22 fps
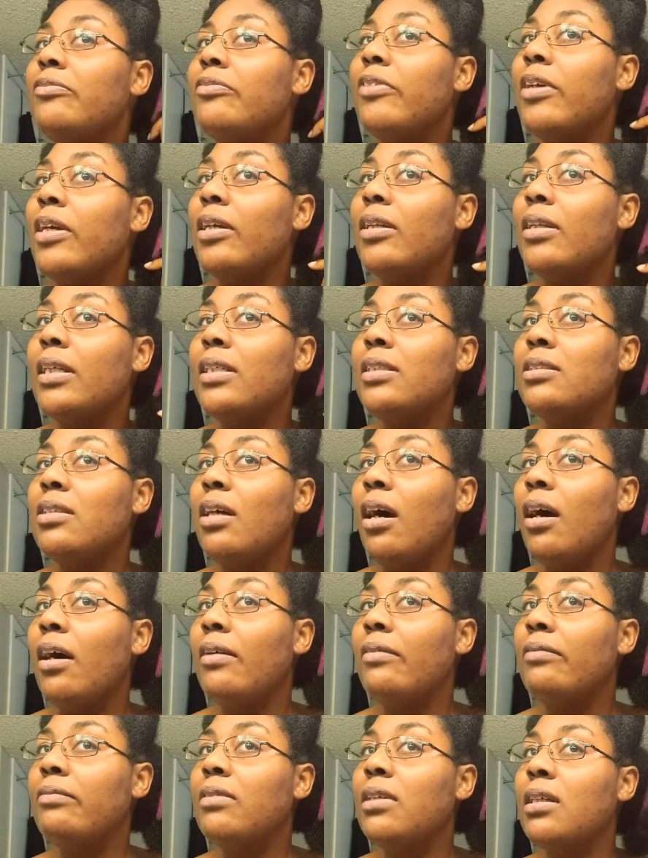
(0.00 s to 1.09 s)
fairly
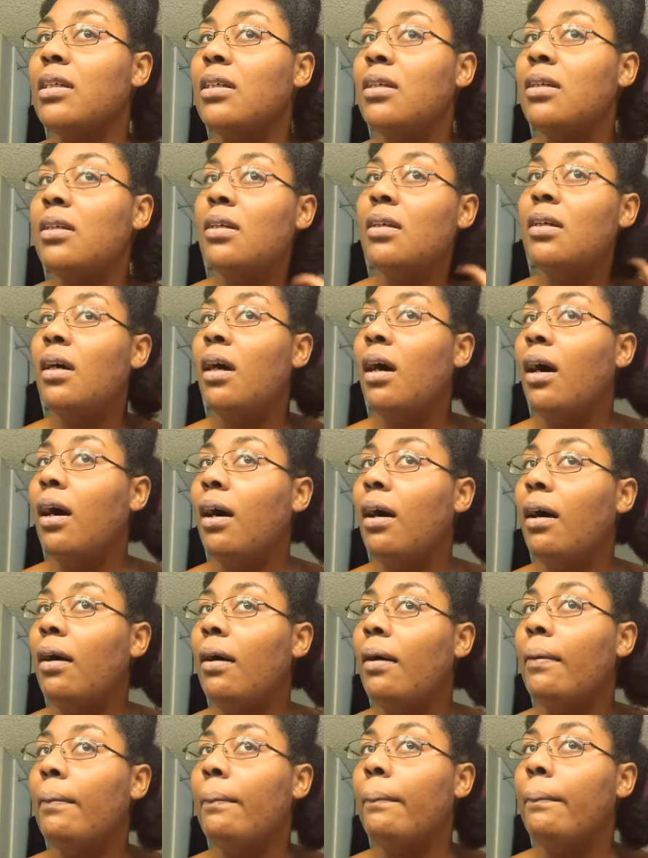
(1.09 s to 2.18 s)
soft
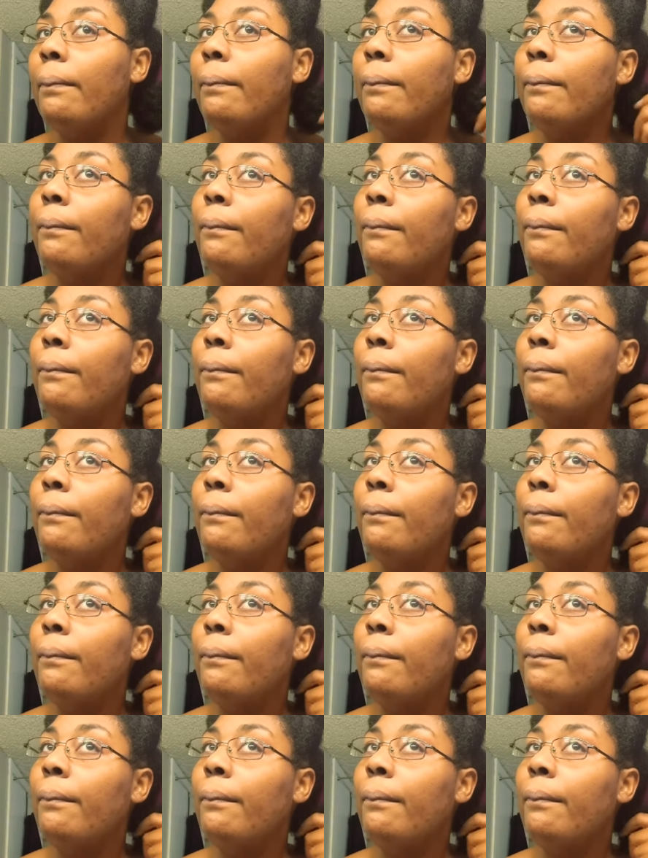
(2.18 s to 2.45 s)
um,